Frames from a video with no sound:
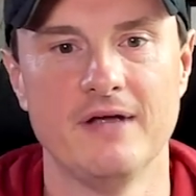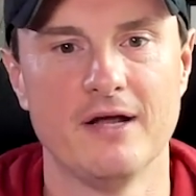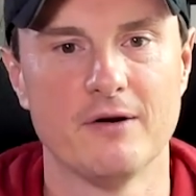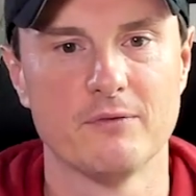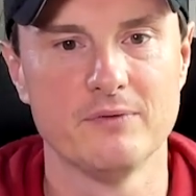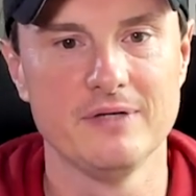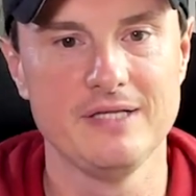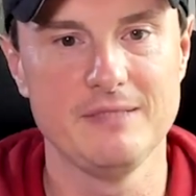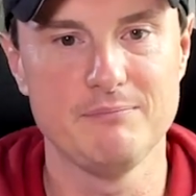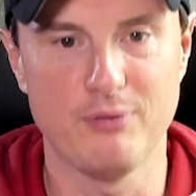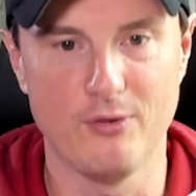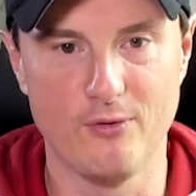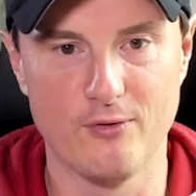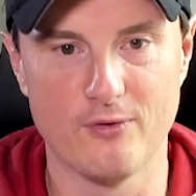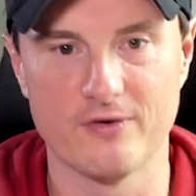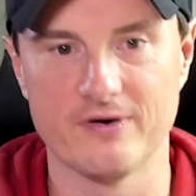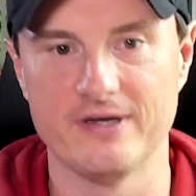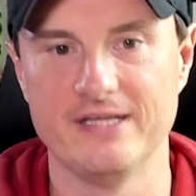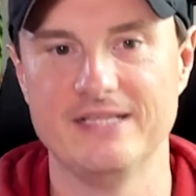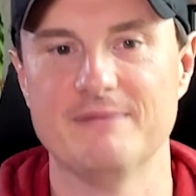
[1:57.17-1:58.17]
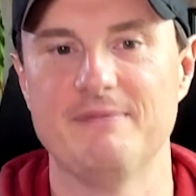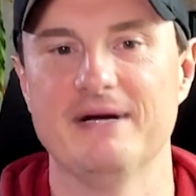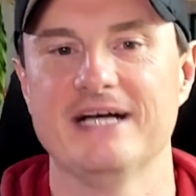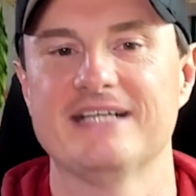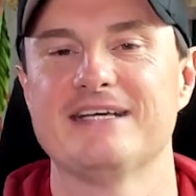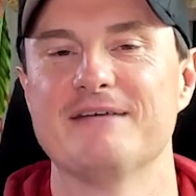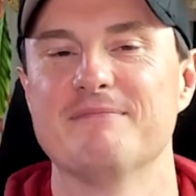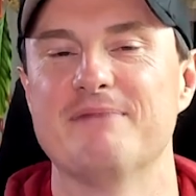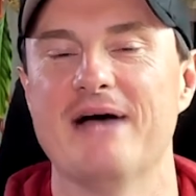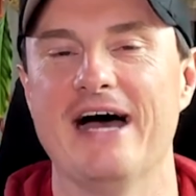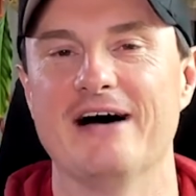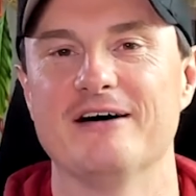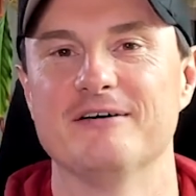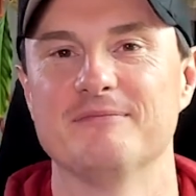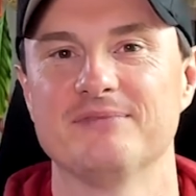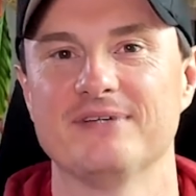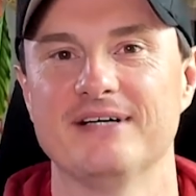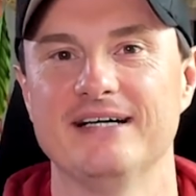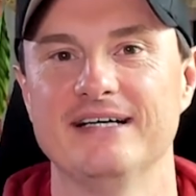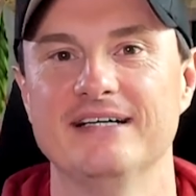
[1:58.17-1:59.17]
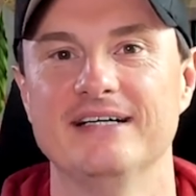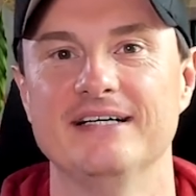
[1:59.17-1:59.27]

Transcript: really poor in the batting power play.